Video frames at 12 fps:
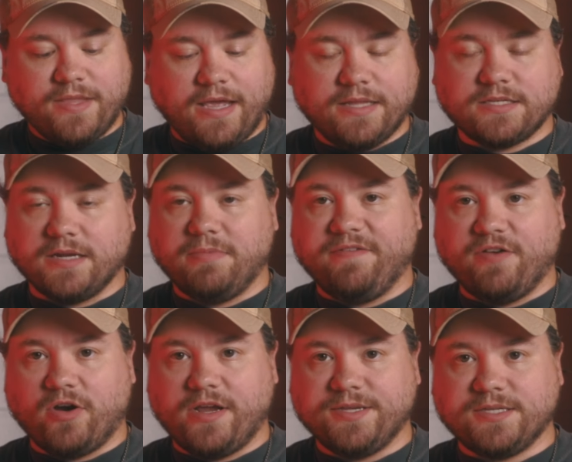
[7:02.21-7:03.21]
it's going to be
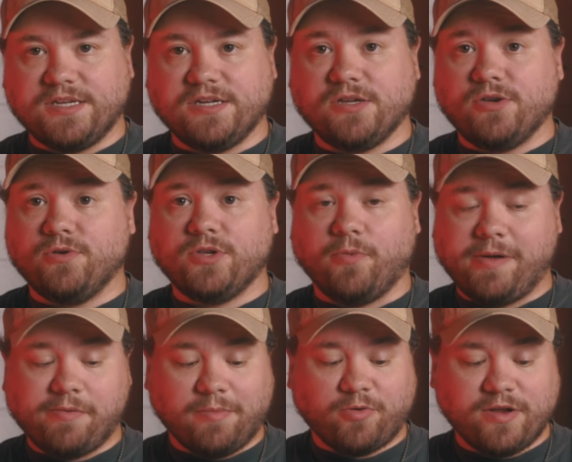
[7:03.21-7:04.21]
very easy to do. You'll be
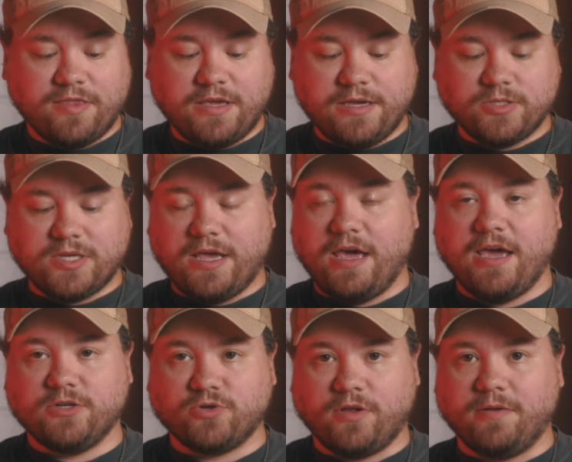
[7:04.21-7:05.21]
able to print these
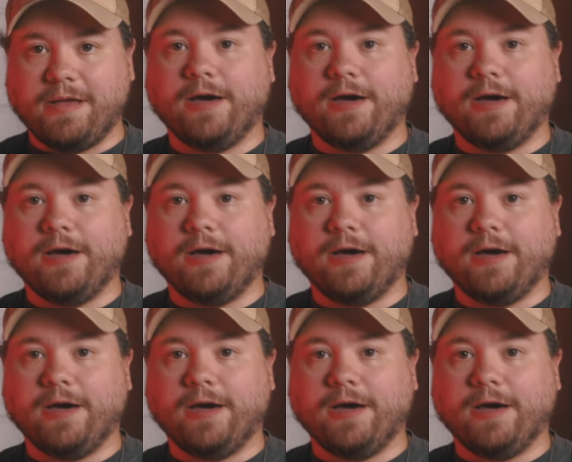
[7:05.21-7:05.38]
and drill them